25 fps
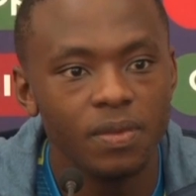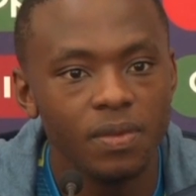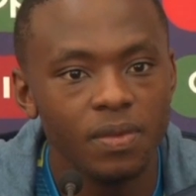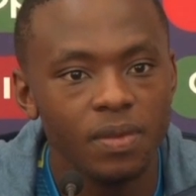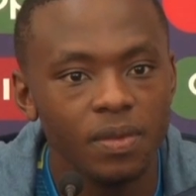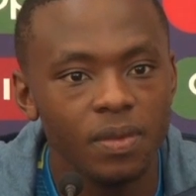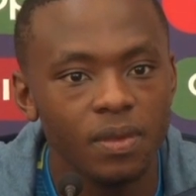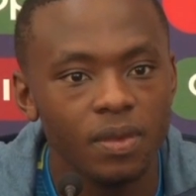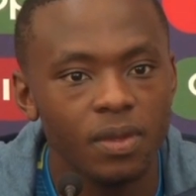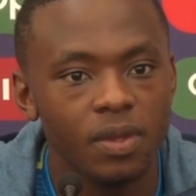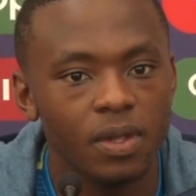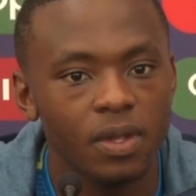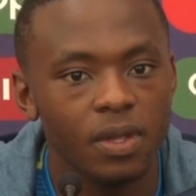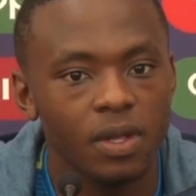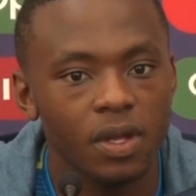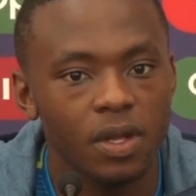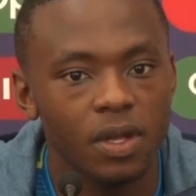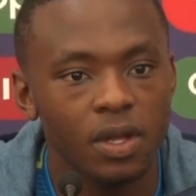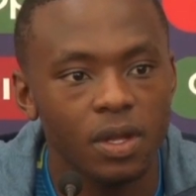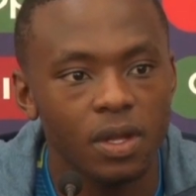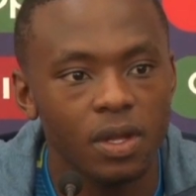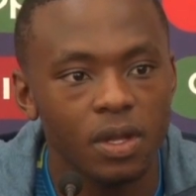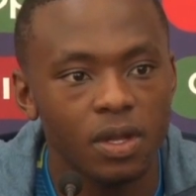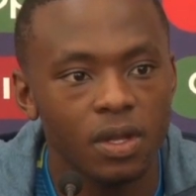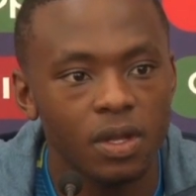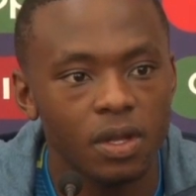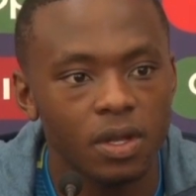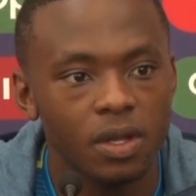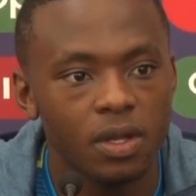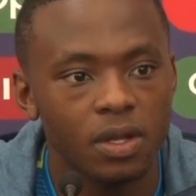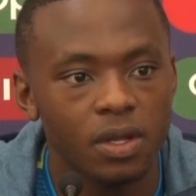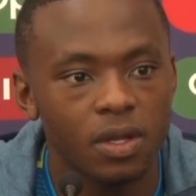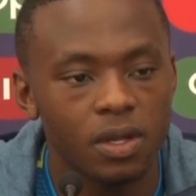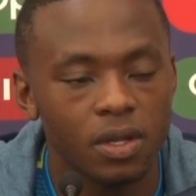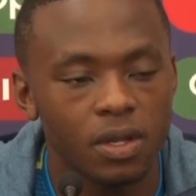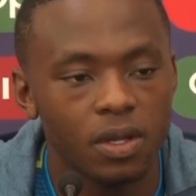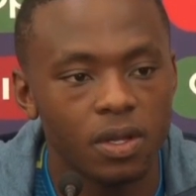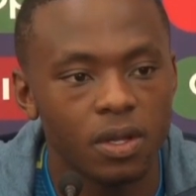plan for South Africa coming into this
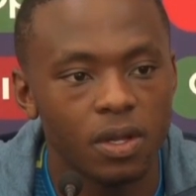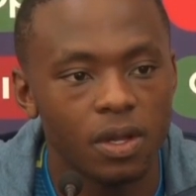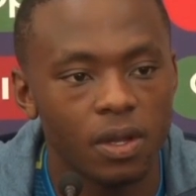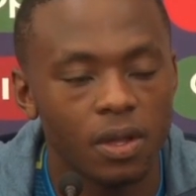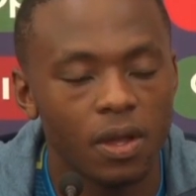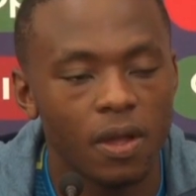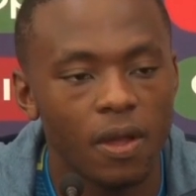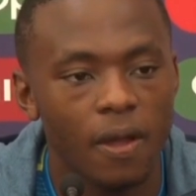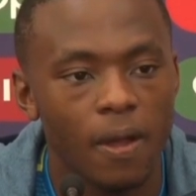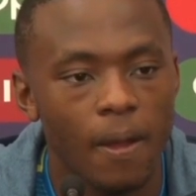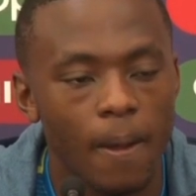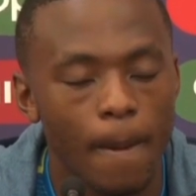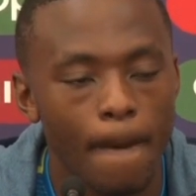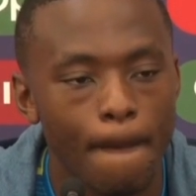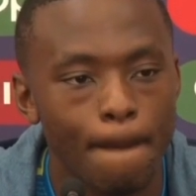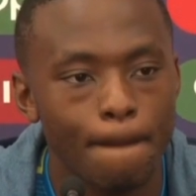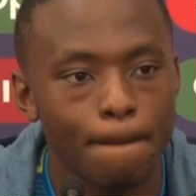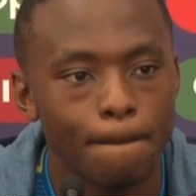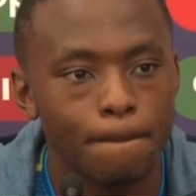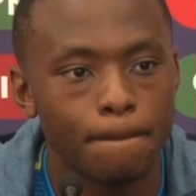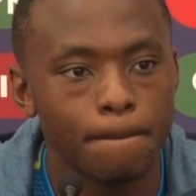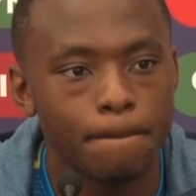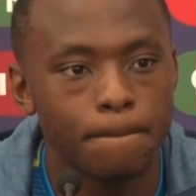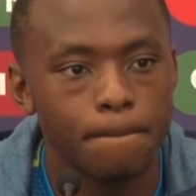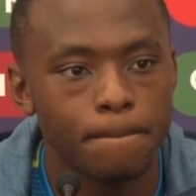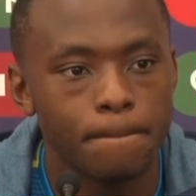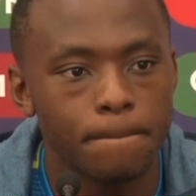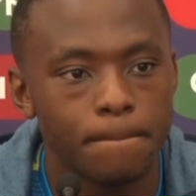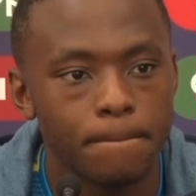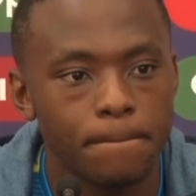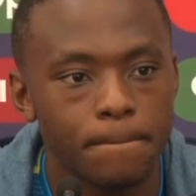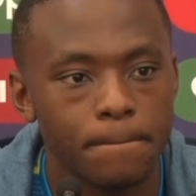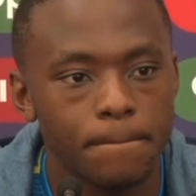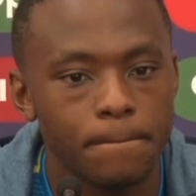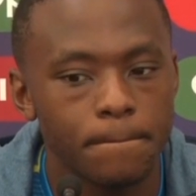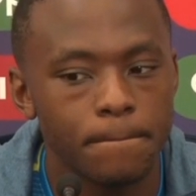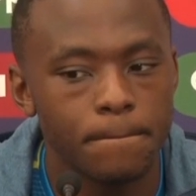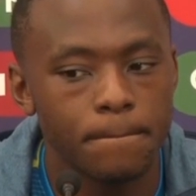World Cup was to have
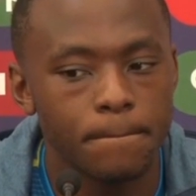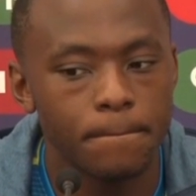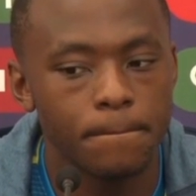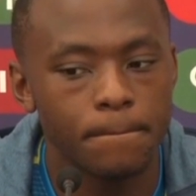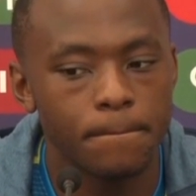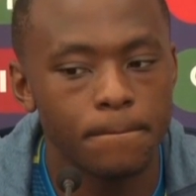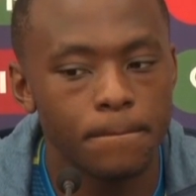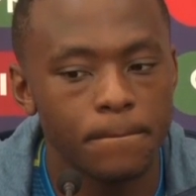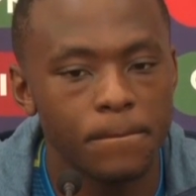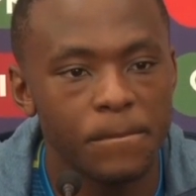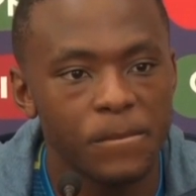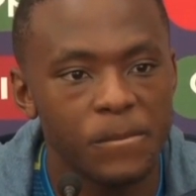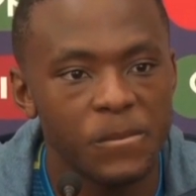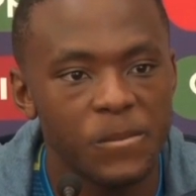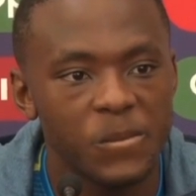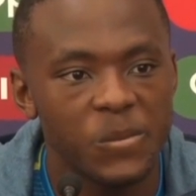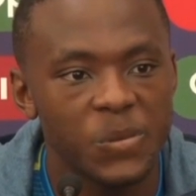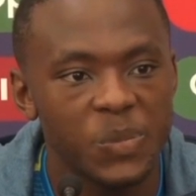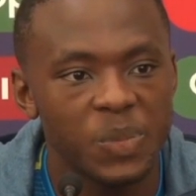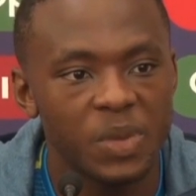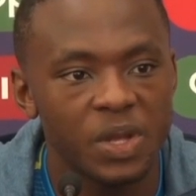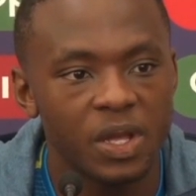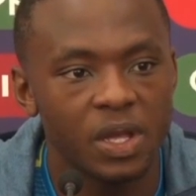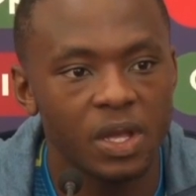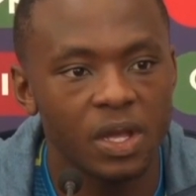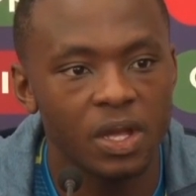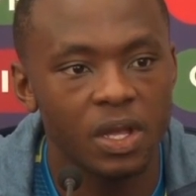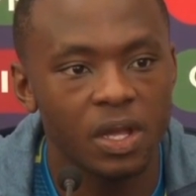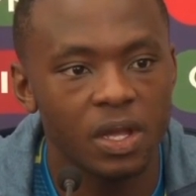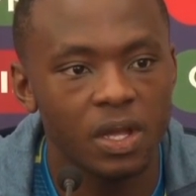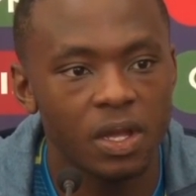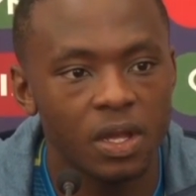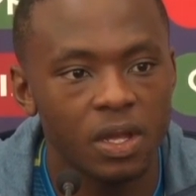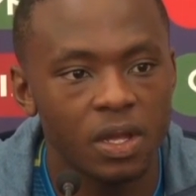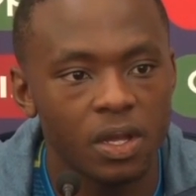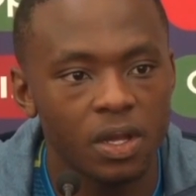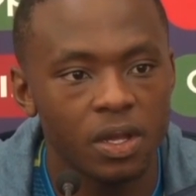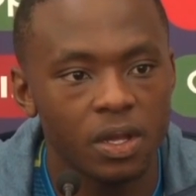a full, fully fit pace
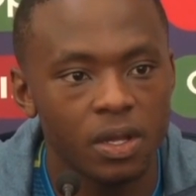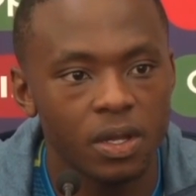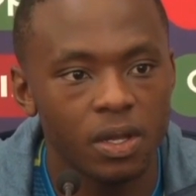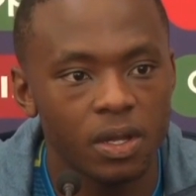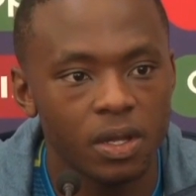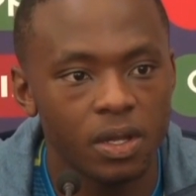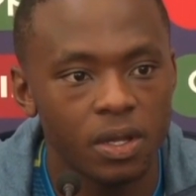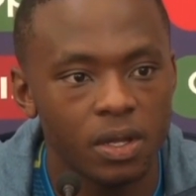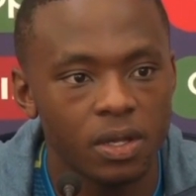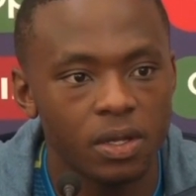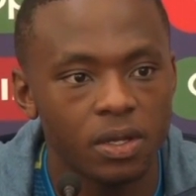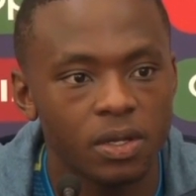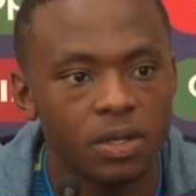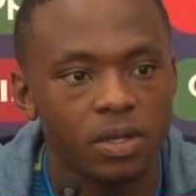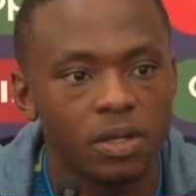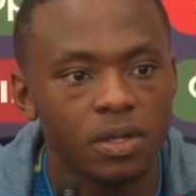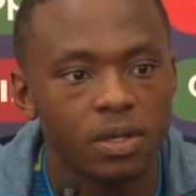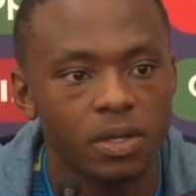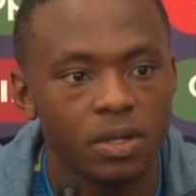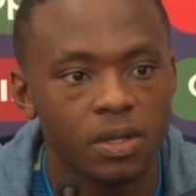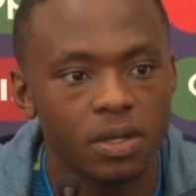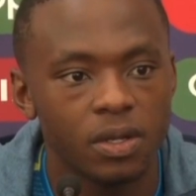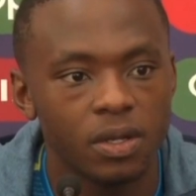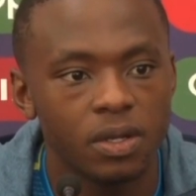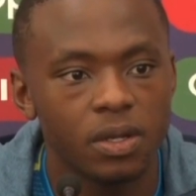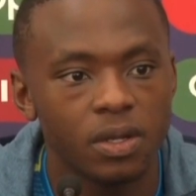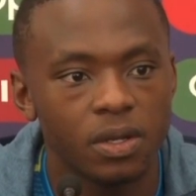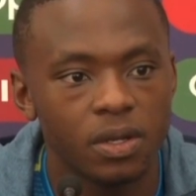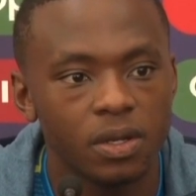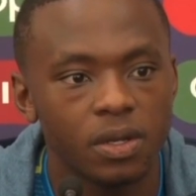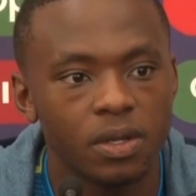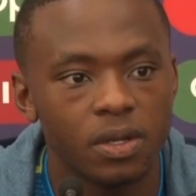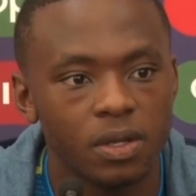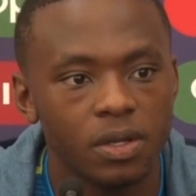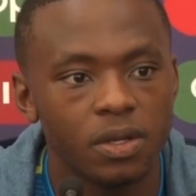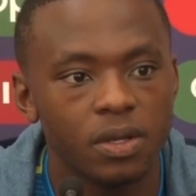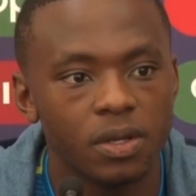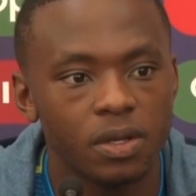attack. I mean, you're
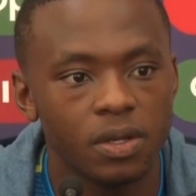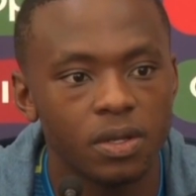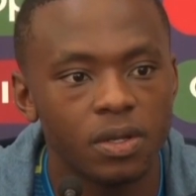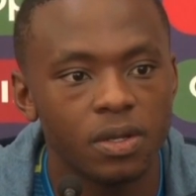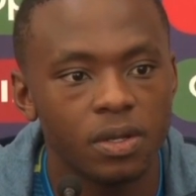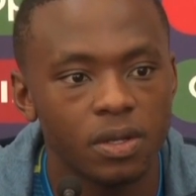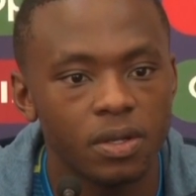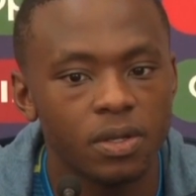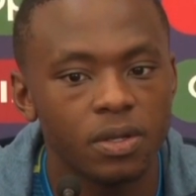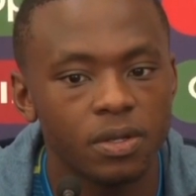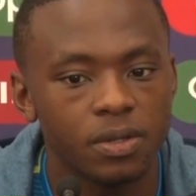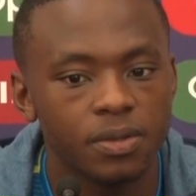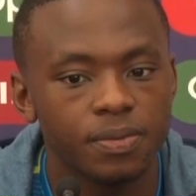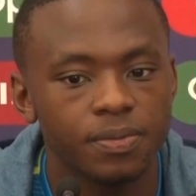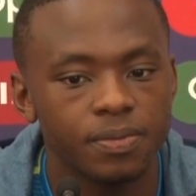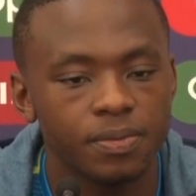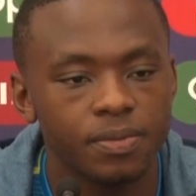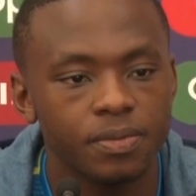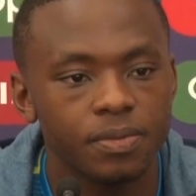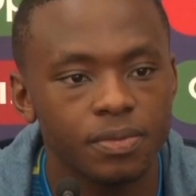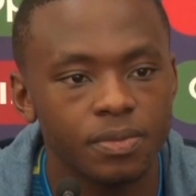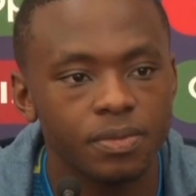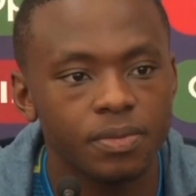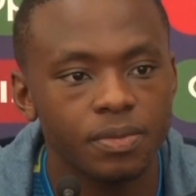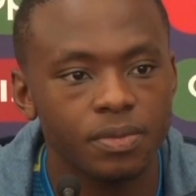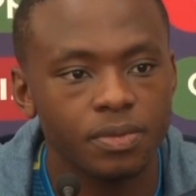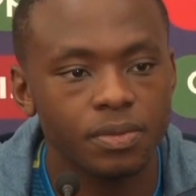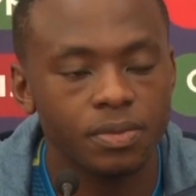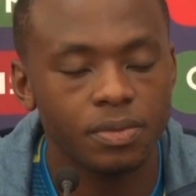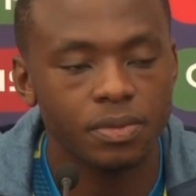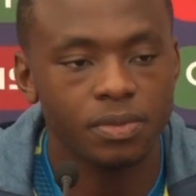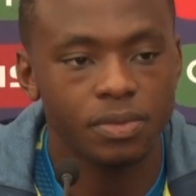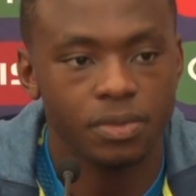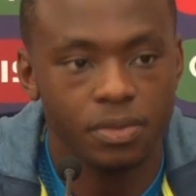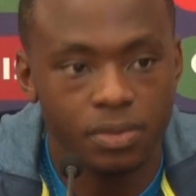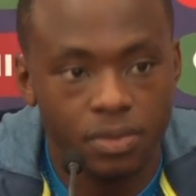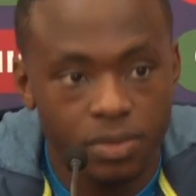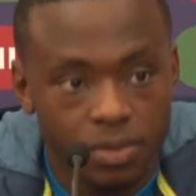kind of last man standing in that,
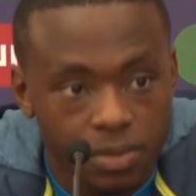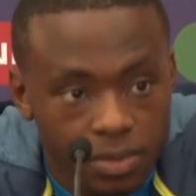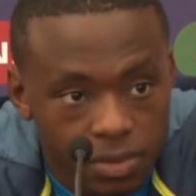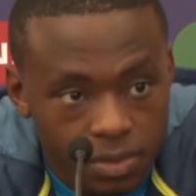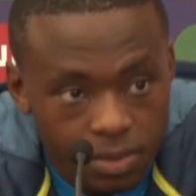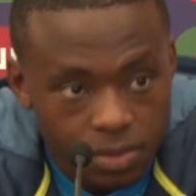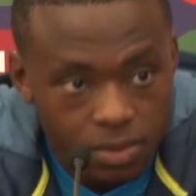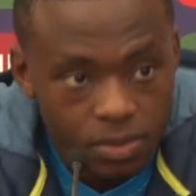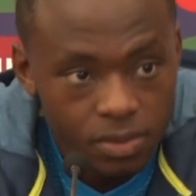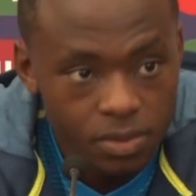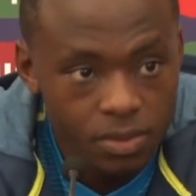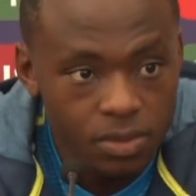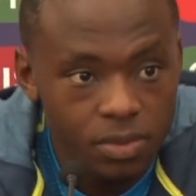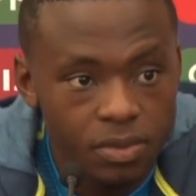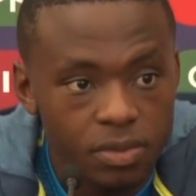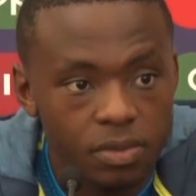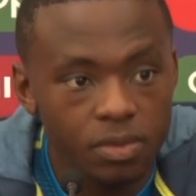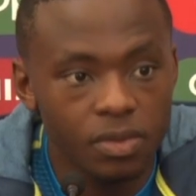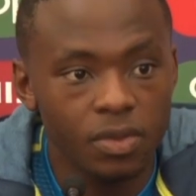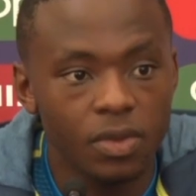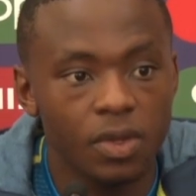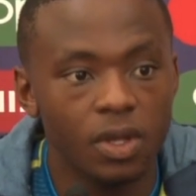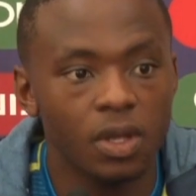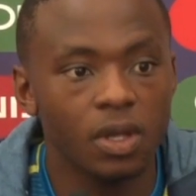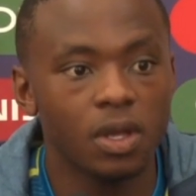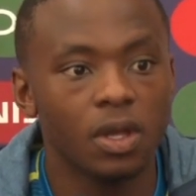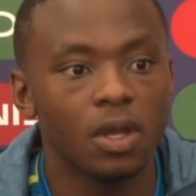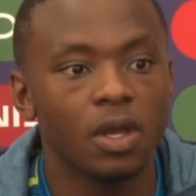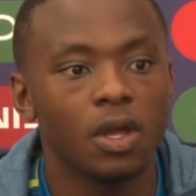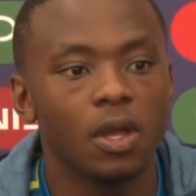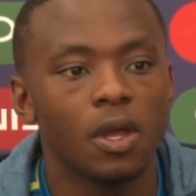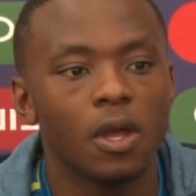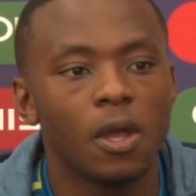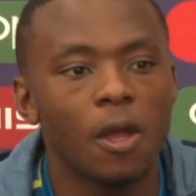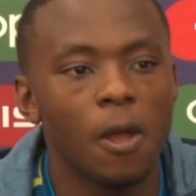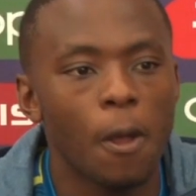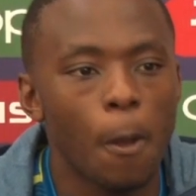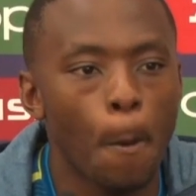and you're going to face a West
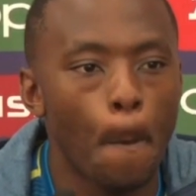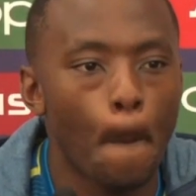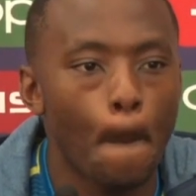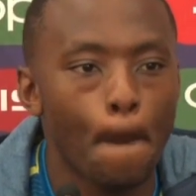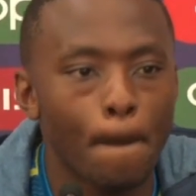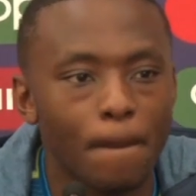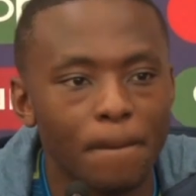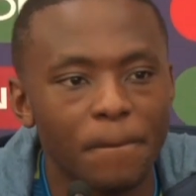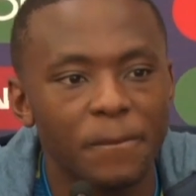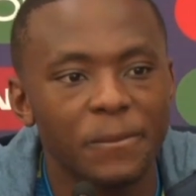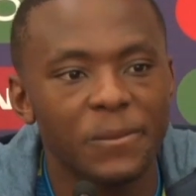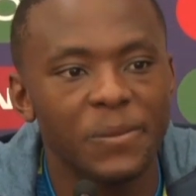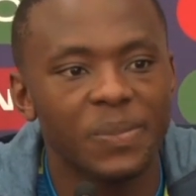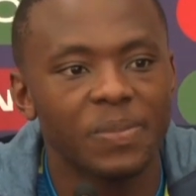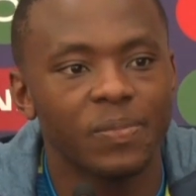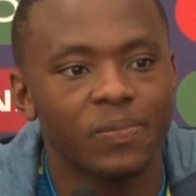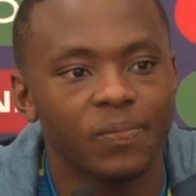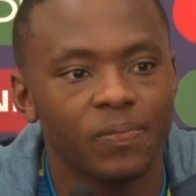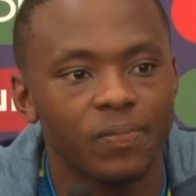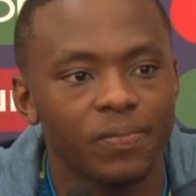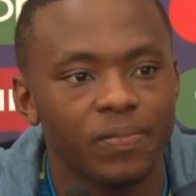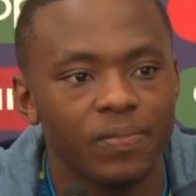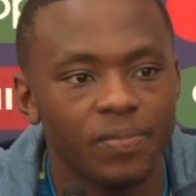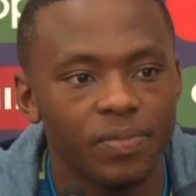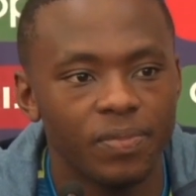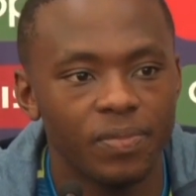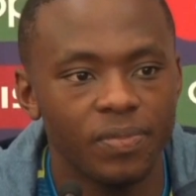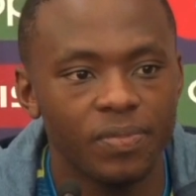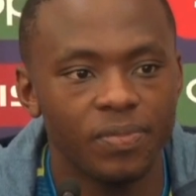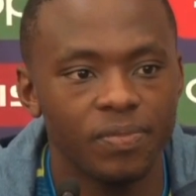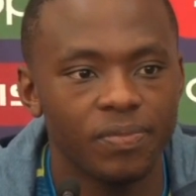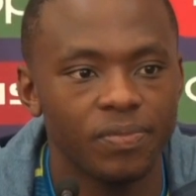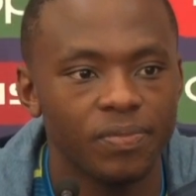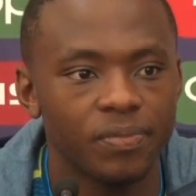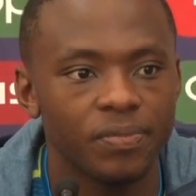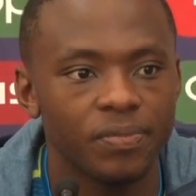Indies team that I guess is a